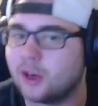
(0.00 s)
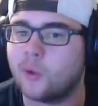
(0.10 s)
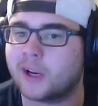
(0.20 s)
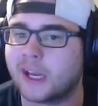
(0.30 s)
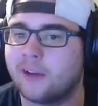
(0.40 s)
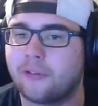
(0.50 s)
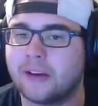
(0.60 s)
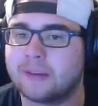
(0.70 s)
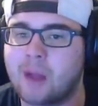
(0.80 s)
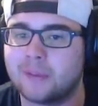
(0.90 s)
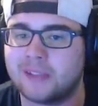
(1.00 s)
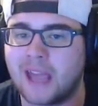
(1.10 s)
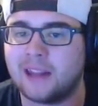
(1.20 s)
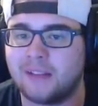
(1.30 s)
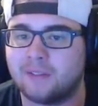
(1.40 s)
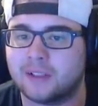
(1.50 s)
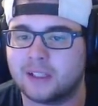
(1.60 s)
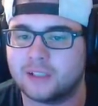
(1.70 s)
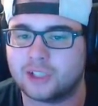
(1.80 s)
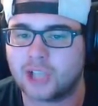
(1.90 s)
what kind of freaking mom and dad leave the,
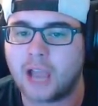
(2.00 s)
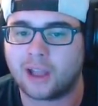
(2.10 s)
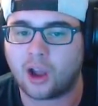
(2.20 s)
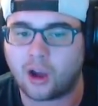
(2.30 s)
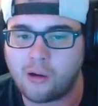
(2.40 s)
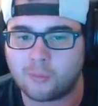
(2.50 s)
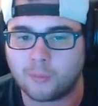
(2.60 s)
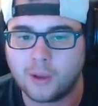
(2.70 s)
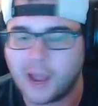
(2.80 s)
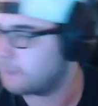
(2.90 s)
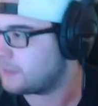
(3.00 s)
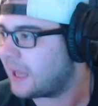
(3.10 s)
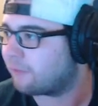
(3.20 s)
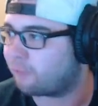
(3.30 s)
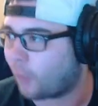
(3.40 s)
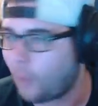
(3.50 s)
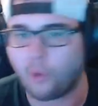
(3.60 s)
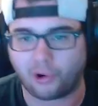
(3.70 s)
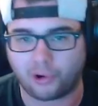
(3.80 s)
the child at home. I'm like four.